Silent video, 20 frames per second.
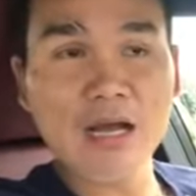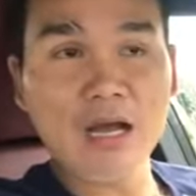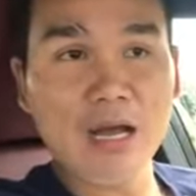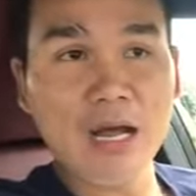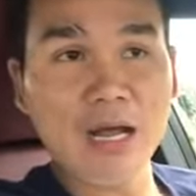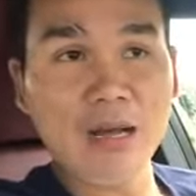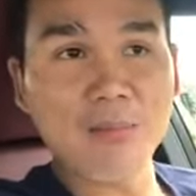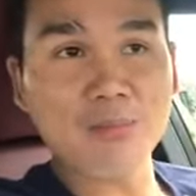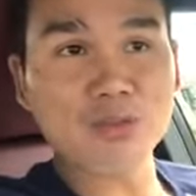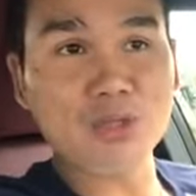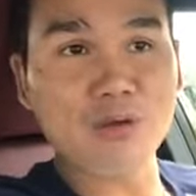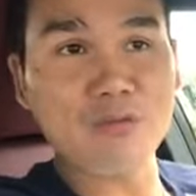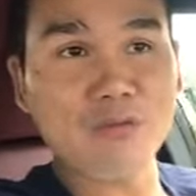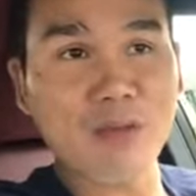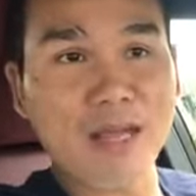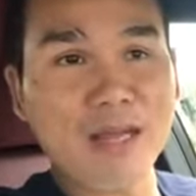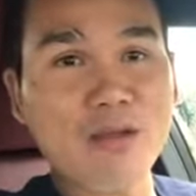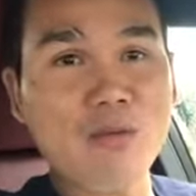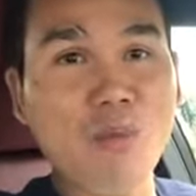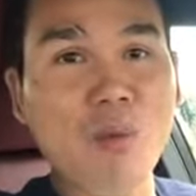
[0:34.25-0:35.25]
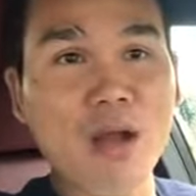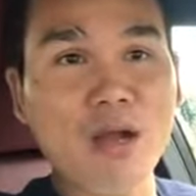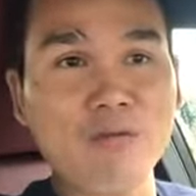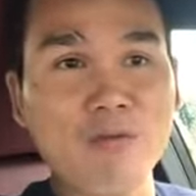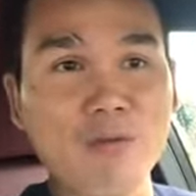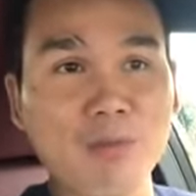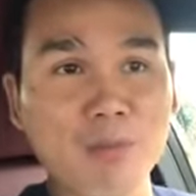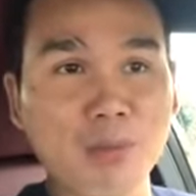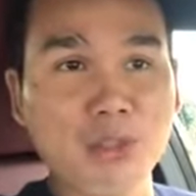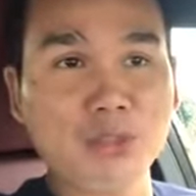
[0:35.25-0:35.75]
so if any one
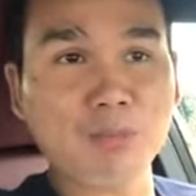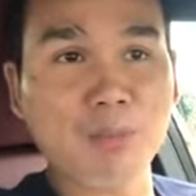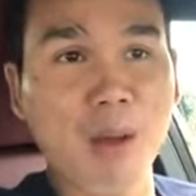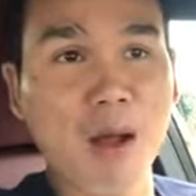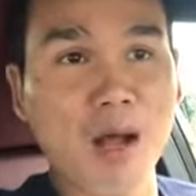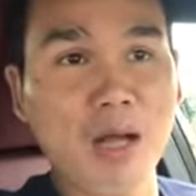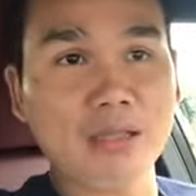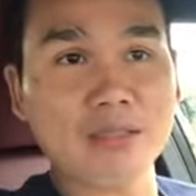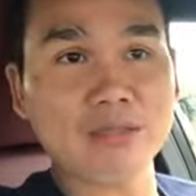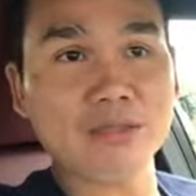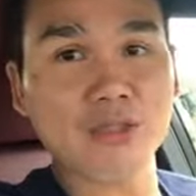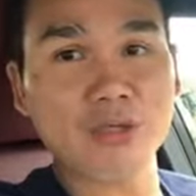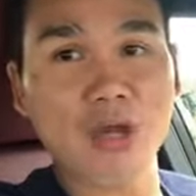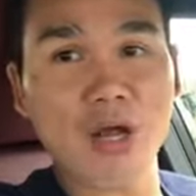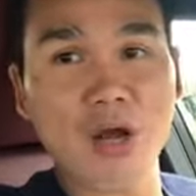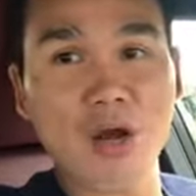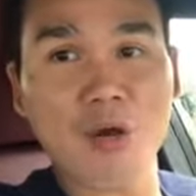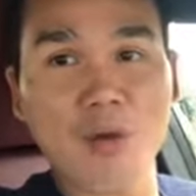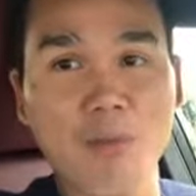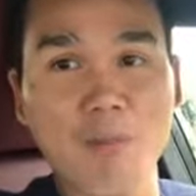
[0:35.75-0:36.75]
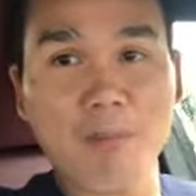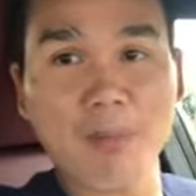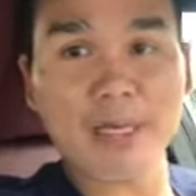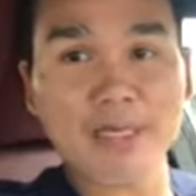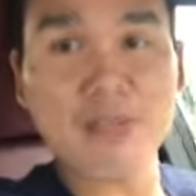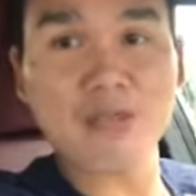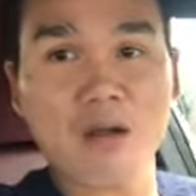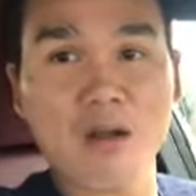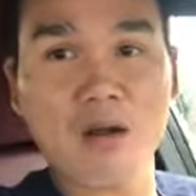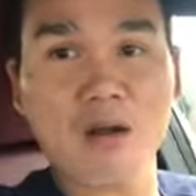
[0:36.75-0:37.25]
of them responds,
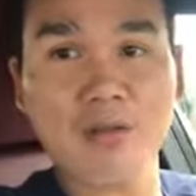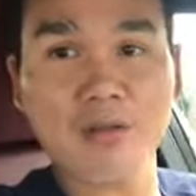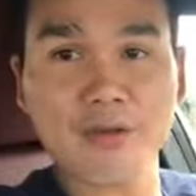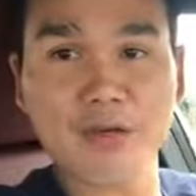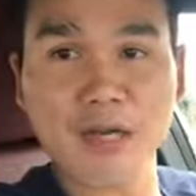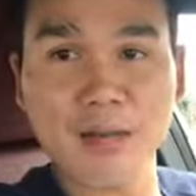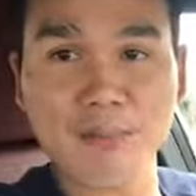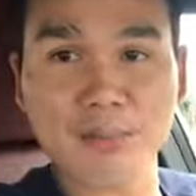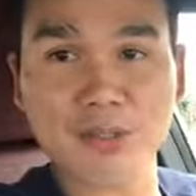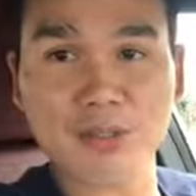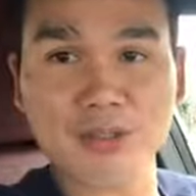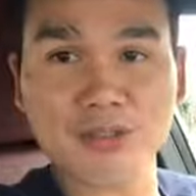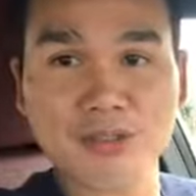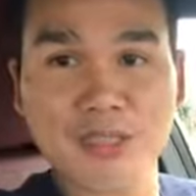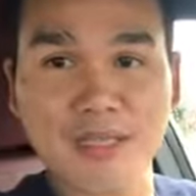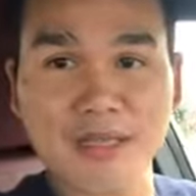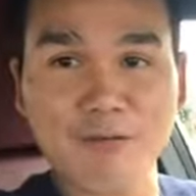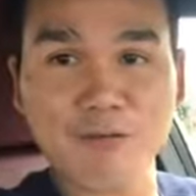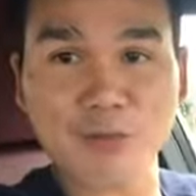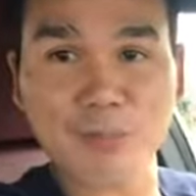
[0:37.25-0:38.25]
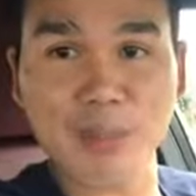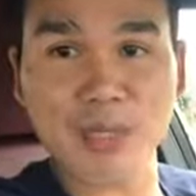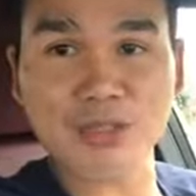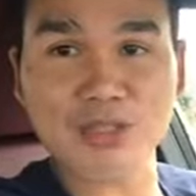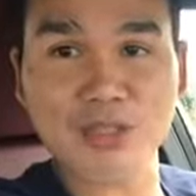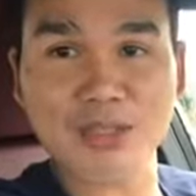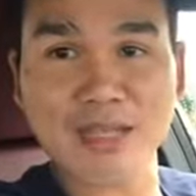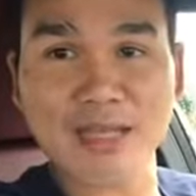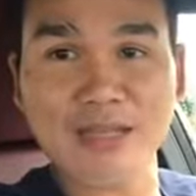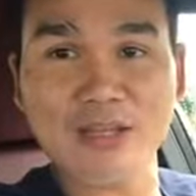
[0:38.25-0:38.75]
based on all the numbers, the
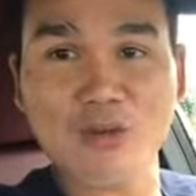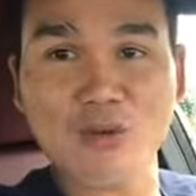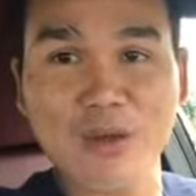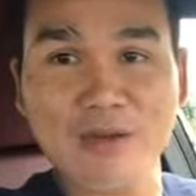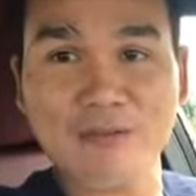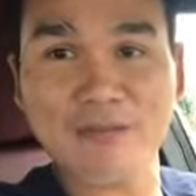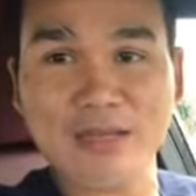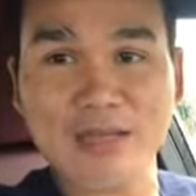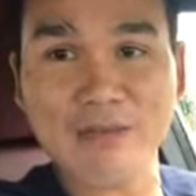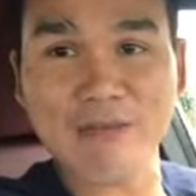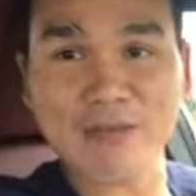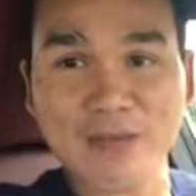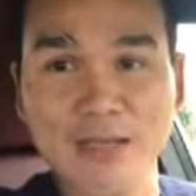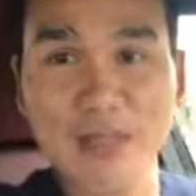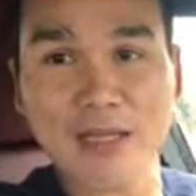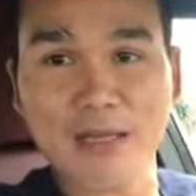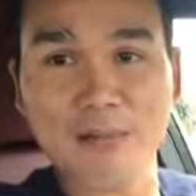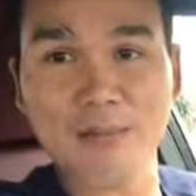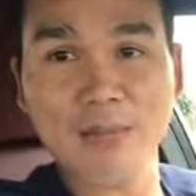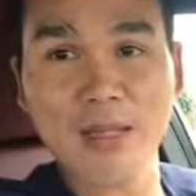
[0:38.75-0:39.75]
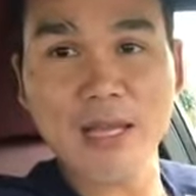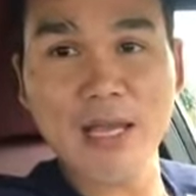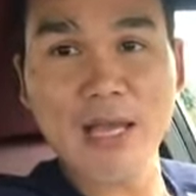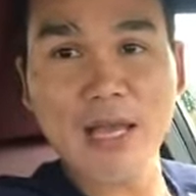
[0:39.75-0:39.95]
information that you have given them,